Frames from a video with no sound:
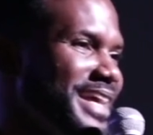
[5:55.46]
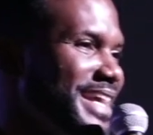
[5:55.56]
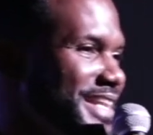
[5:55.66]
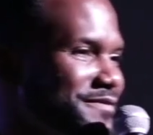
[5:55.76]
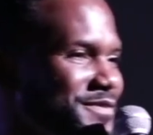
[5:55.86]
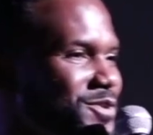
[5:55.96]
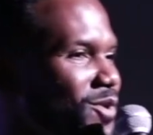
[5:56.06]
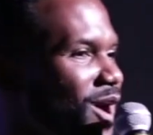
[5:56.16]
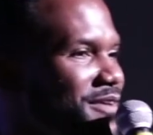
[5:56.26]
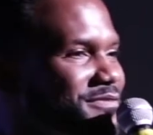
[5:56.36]
And if
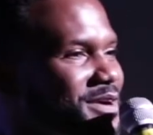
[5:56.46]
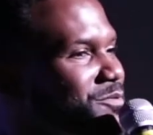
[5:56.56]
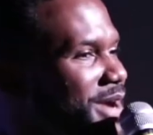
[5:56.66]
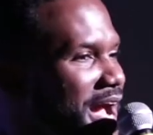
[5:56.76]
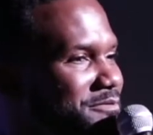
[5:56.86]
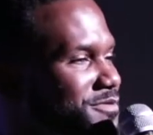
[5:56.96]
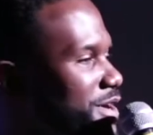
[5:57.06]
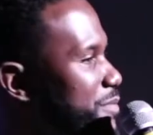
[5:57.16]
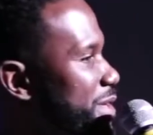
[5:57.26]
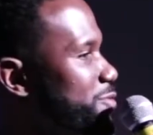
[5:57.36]
you are from where I'm
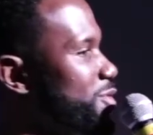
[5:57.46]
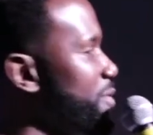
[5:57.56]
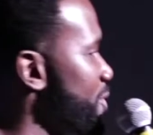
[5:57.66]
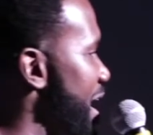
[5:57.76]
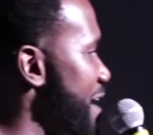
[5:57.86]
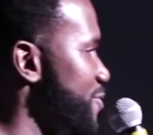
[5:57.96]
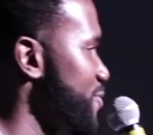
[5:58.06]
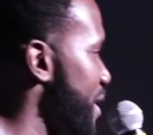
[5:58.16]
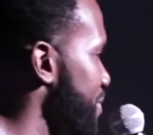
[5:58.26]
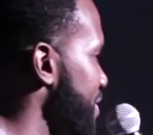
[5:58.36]
from and grew up where I
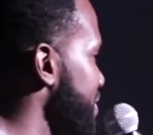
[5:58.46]
grew up,